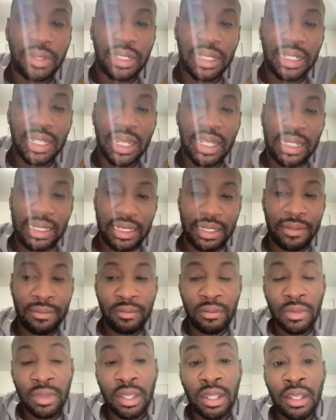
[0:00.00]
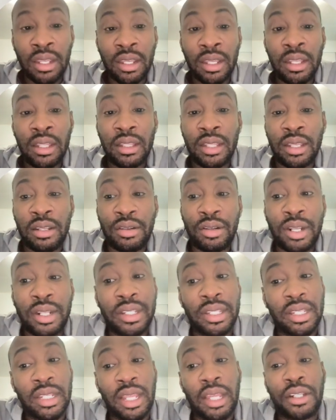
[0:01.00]
t-test. Then you need to
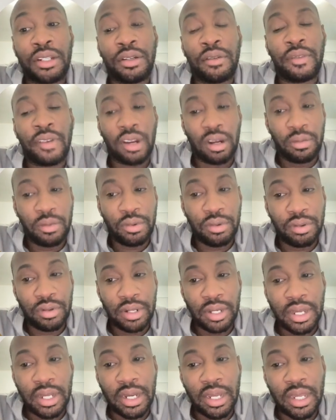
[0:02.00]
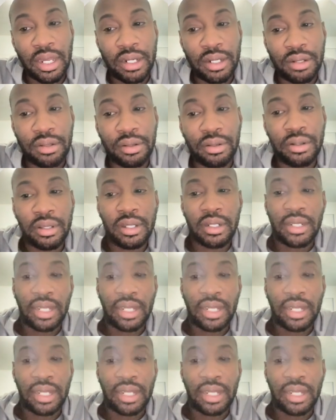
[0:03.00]
select your variable and enter the